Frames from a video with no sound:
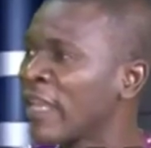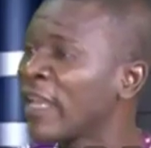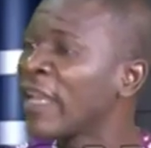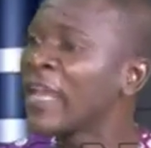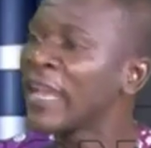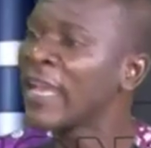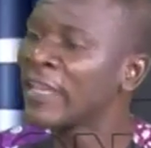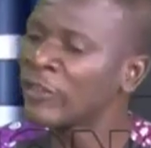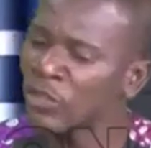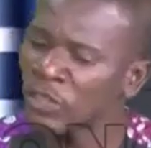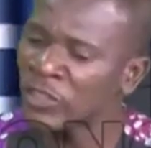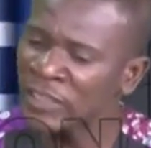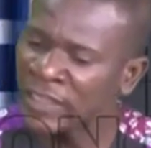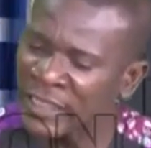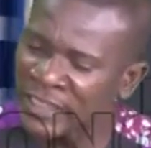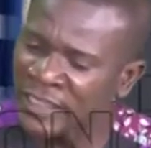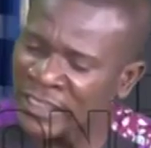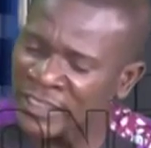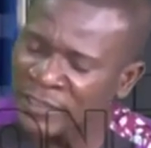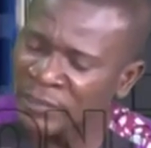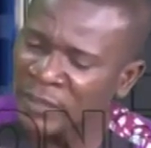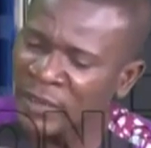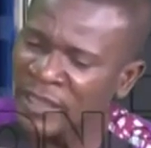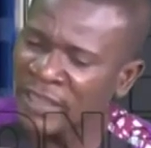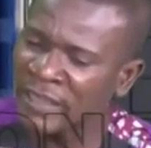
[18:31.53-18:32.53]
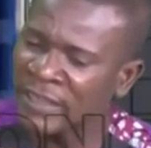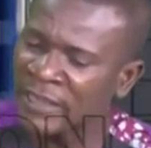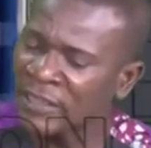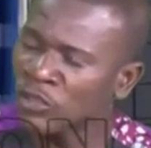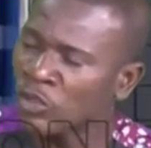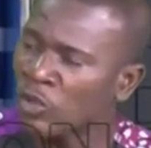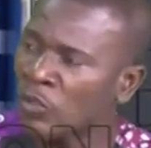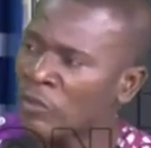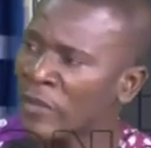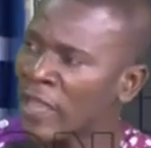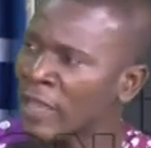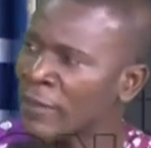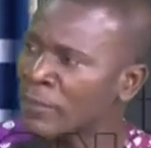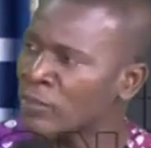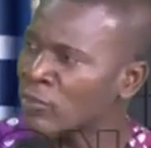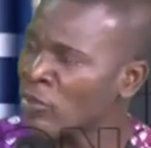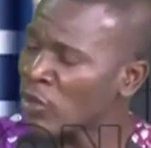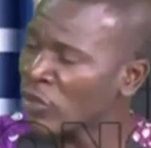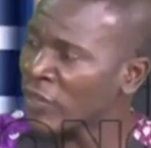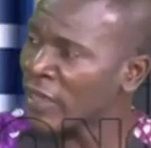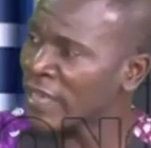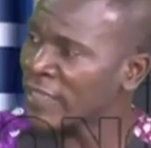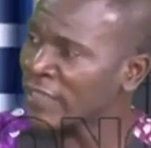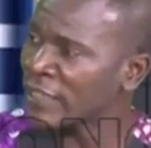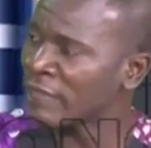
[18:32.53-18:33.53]
Edo State is beginning to make
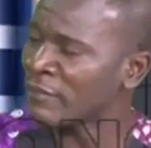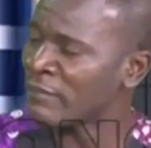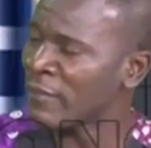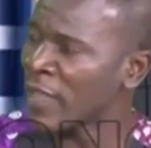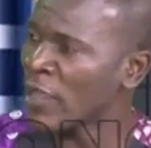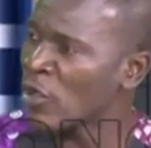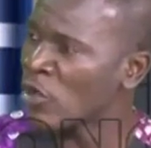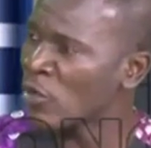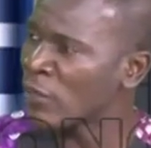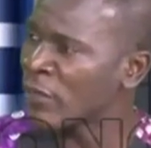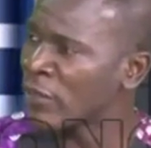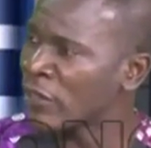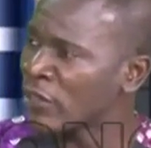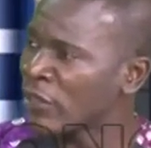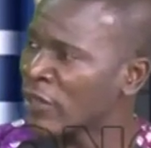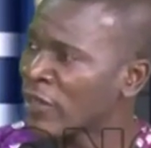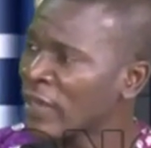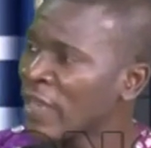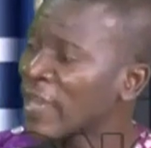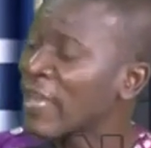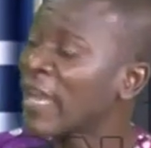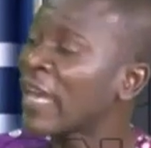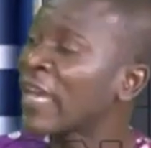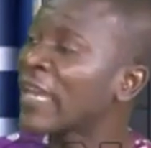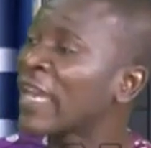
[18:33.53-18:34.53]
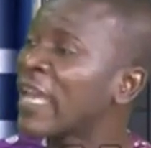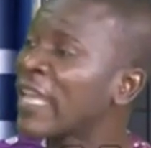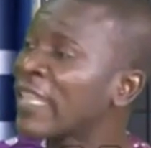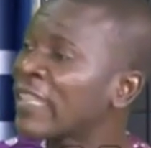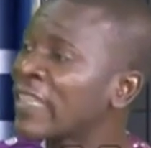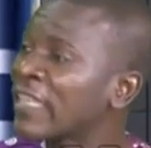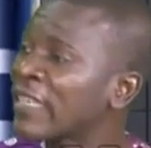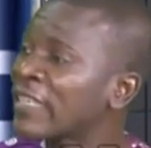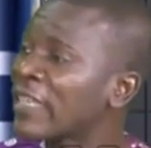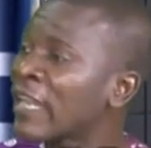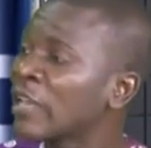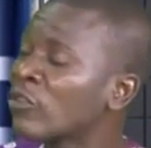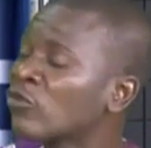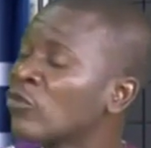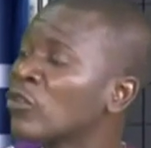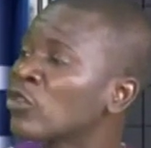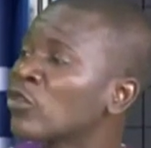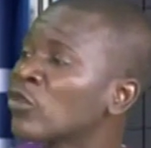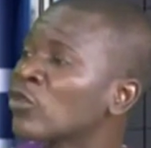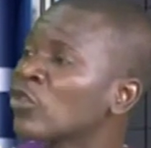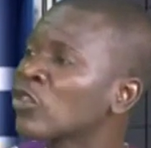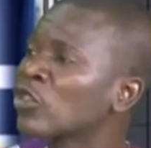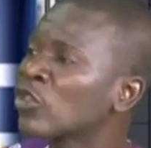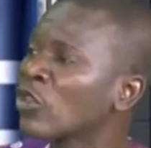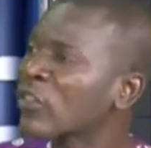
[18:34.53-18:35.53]
progress, in my opinion, and I think that we should
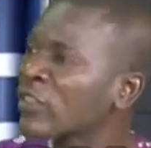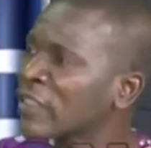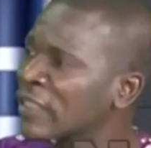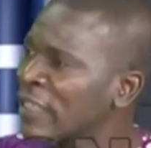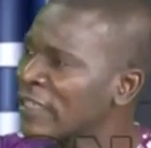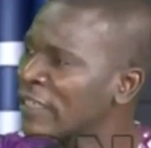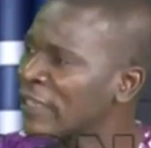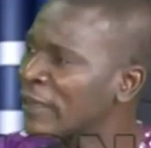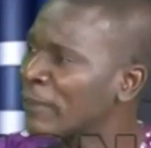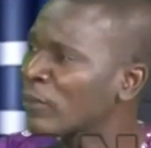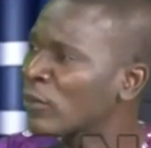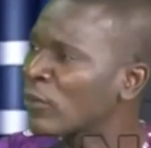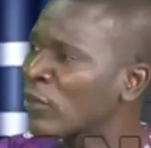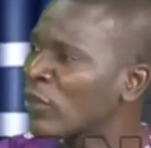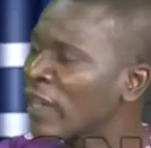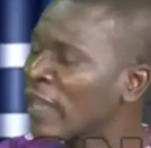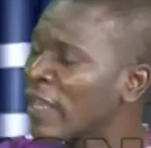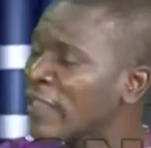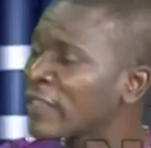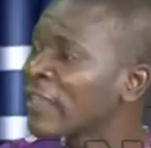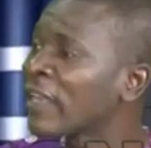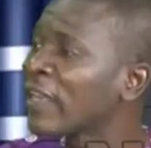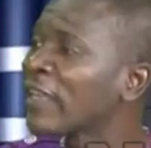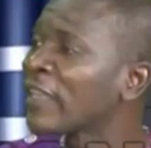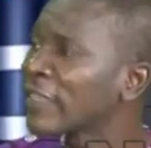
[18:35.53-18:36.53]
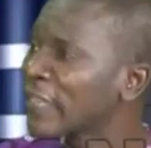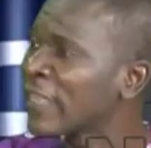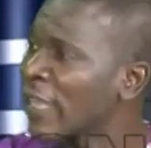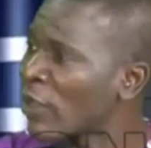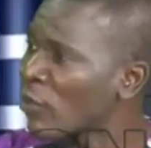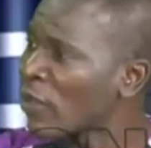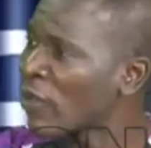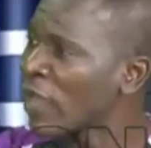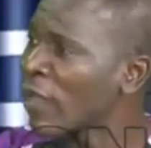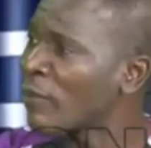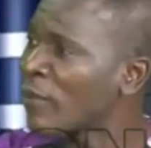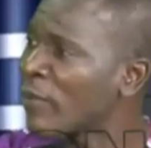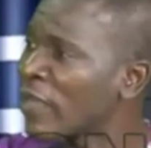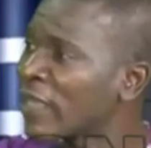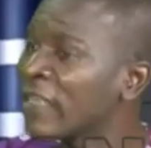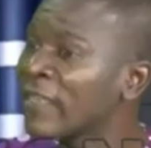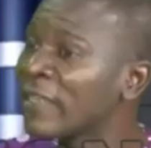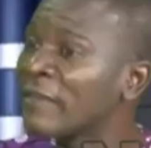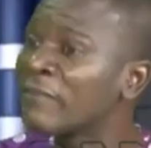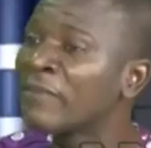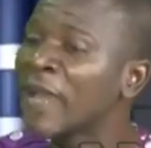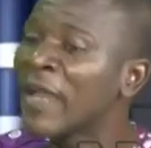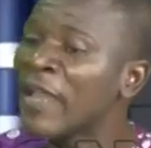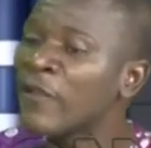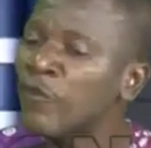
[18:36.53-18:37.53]
sustain the progress that we are making
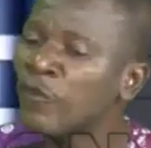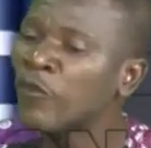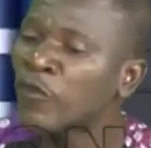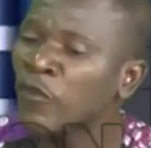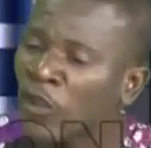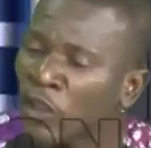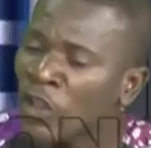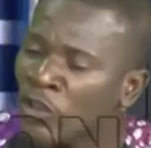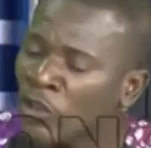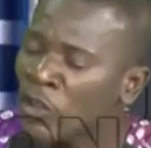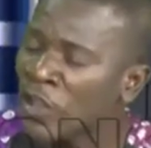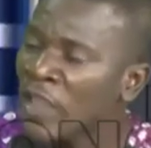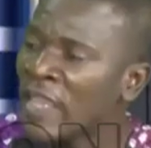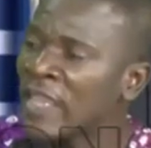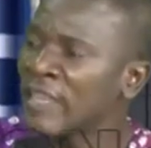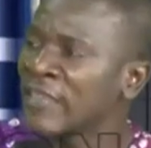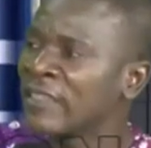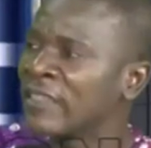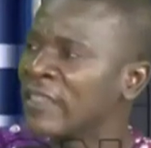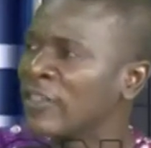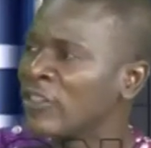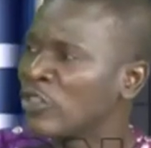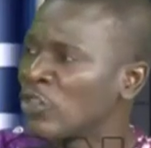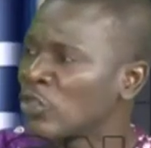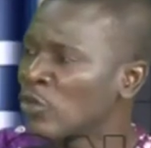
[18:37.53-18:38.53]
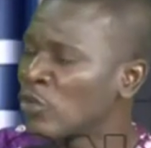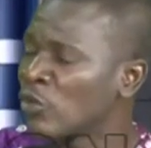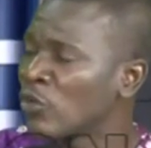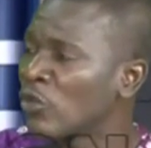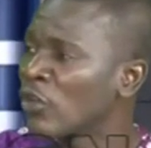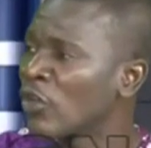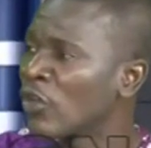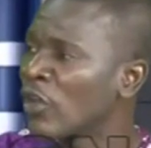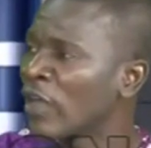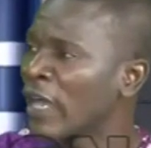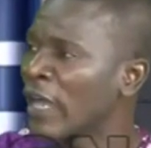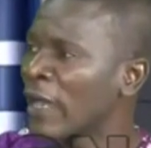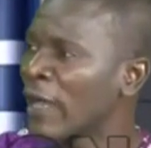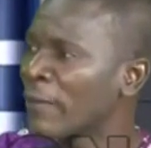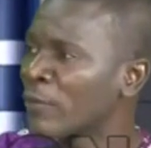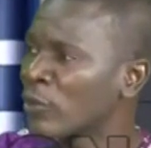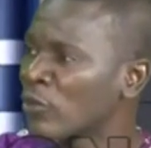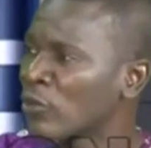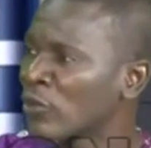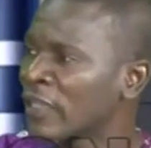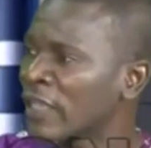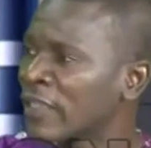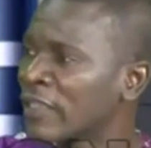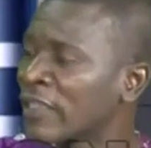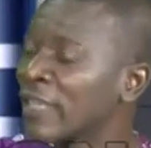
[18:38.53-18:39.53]
by following the due uh,
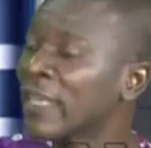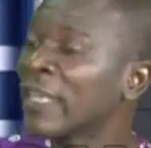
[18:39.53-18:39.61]
process.